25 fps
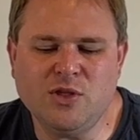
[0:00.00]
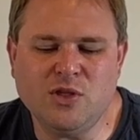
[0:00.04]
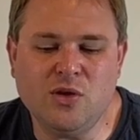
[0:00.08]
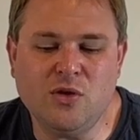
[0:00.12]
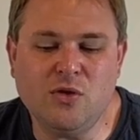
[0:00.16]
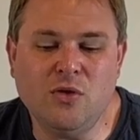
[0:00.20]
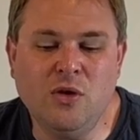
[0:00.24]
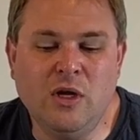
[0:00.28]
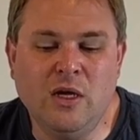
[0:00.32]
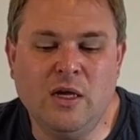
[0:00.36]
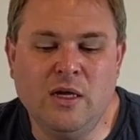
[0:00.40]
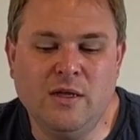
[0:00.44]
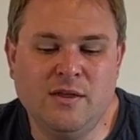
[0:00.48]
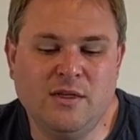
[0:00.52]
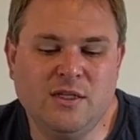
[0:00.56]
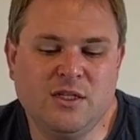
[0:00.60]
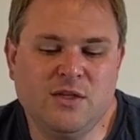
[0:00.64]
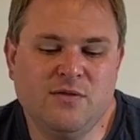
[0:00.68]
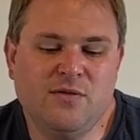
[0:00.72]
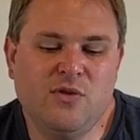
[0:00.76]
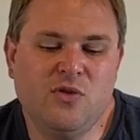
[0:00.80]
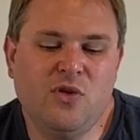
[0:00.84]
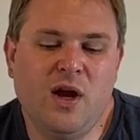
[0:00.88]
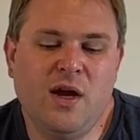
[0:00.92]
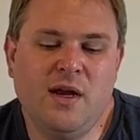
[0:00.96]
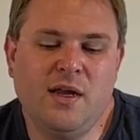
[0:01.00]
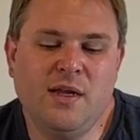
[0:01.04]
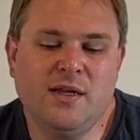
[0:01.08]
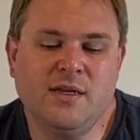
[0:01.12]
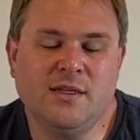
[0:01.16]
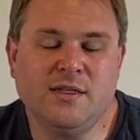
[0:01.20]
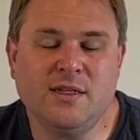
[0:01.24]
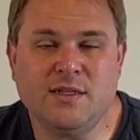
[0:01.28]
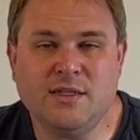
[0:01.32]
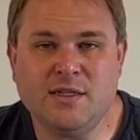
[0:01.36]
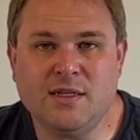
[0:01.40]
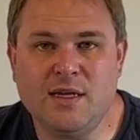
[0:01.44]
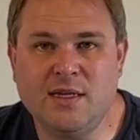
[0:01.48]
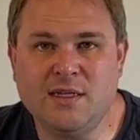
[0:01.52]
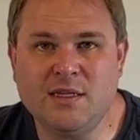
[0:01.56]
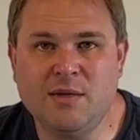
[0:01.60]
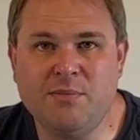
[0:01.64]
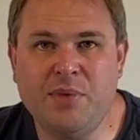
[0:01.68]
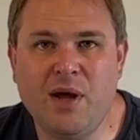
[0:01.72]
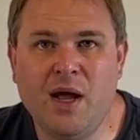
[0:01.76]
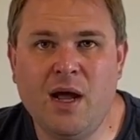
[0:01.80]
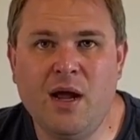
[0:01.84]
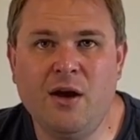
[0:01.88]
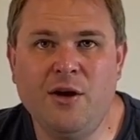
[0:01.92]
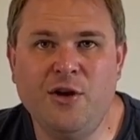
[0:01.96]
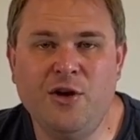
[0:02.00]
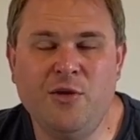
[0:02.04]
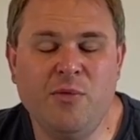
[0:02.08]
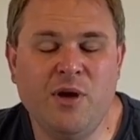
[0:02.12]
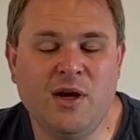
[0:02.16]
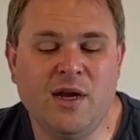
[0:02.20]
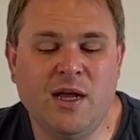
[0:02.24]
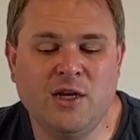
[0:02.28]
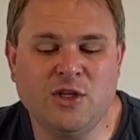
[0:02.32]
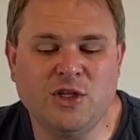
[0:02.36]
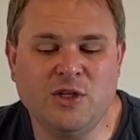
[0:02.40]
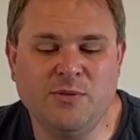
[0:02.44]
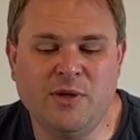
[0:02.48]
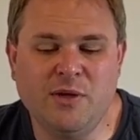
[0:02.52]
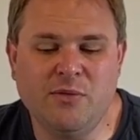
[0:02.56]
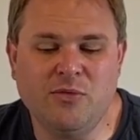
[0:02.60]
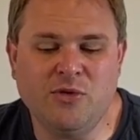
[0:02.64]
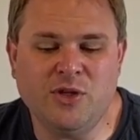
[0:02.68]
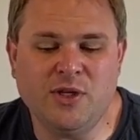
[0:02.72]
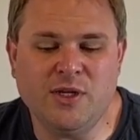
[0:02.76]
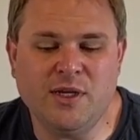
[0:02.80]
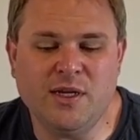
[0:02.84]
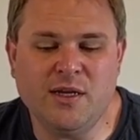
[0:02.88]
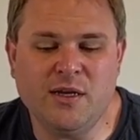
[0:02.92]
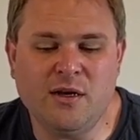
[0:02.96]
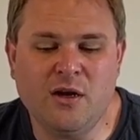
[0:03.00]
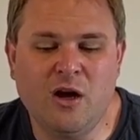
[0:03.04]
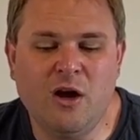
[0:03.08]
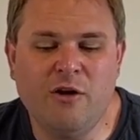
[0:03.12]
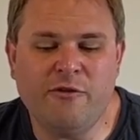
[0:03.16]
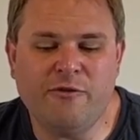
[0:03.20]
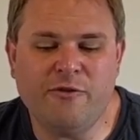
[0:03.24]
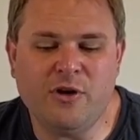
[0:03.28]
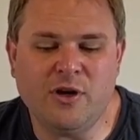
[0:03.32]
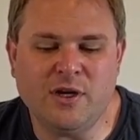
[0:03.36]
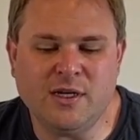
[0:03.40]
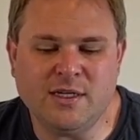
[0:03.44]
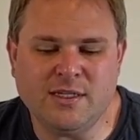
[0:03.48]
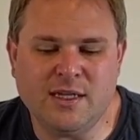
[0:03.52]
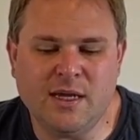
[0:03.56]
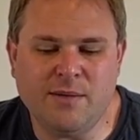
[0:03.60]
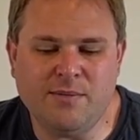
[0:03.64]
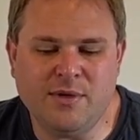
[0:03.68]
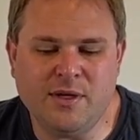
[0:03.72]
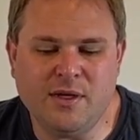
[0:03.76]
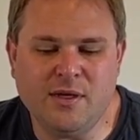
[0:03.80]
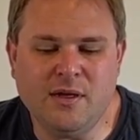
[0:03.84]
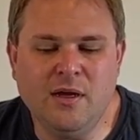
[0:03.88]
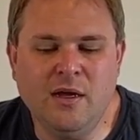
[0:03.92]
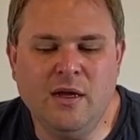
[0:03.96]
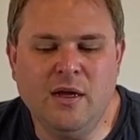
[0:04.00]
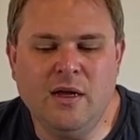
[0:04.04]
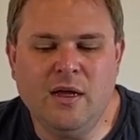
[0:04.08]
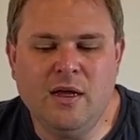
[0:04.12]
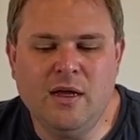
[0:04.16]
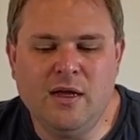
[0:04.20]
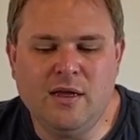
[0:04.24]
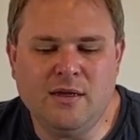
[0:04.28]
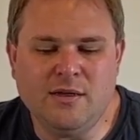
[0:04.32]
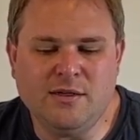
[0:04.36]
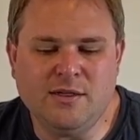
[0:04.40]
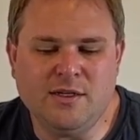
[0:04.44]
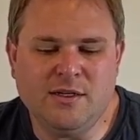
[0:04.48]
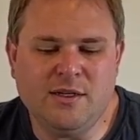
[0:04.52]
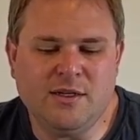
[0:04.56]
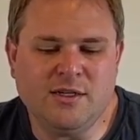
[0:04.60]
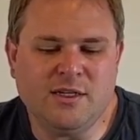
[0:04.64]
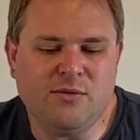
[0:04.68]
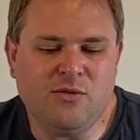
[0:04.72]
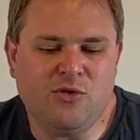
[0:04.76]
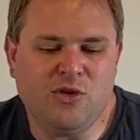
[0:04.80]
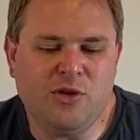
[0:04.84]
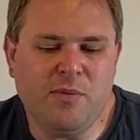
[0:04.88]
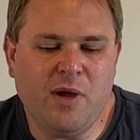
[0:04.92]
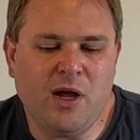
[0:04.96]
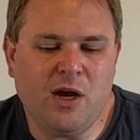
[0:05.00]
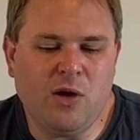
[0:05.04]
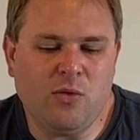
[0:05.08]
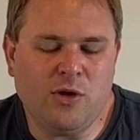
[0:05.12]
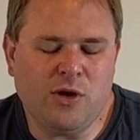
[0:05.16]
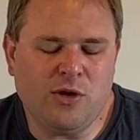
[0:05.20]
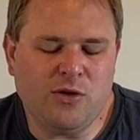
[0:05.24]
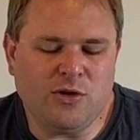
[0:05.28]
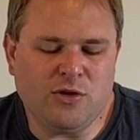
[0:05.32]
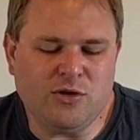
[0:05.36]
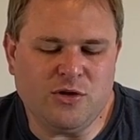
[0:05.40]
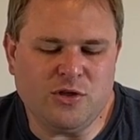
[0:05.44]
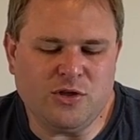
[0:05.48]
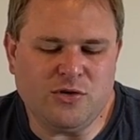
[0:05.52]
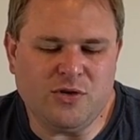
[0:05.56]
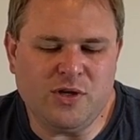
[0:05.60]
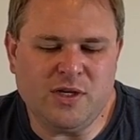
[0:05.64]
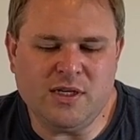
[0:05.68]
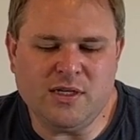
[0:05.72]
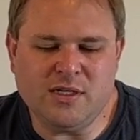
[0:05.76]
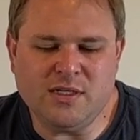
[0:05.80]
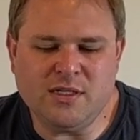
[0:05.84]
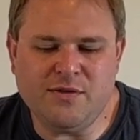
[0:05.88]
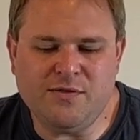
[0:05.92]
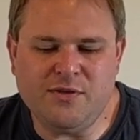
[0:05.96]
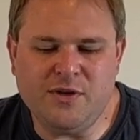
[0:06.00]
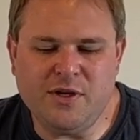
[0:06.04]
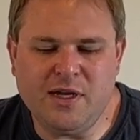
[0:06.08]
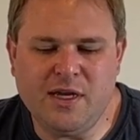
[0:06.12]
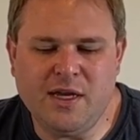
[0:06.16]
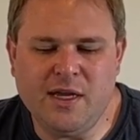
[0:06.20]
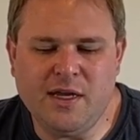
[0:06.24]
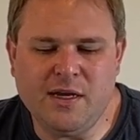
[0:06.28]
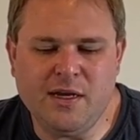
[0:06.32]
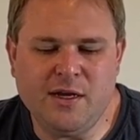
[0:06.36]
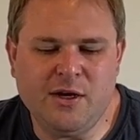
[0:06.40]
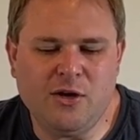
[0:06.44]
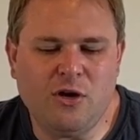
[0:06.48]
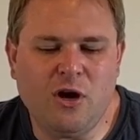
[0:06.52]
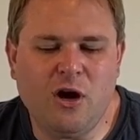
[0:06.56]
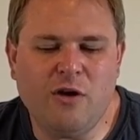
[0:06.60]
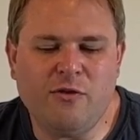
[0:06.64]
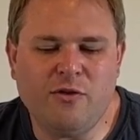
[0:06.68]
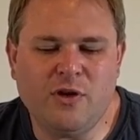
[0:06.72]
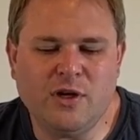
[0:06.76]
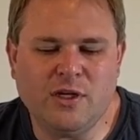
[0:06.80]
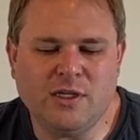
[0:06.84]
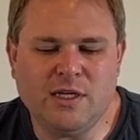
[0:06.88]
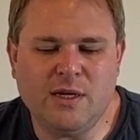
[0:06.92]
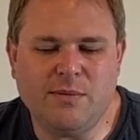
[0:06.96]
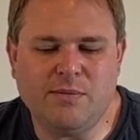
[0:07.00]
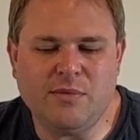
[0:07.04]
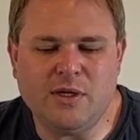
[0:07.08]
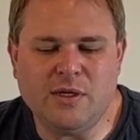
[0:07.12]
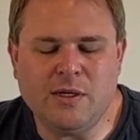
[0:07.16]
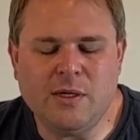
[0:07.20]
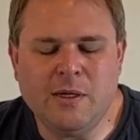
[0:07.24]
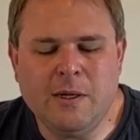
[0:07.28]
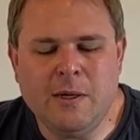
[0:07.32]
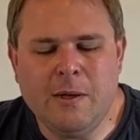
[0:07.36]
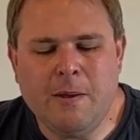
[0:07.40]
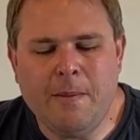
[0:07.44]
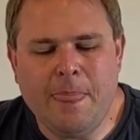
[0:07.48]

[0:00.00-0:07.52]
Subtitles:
So the silver lining is as a buyer, you might actually be able to get an offer accepted, is it doesn't really matter what your interest rate is if you can't get your offer accepted.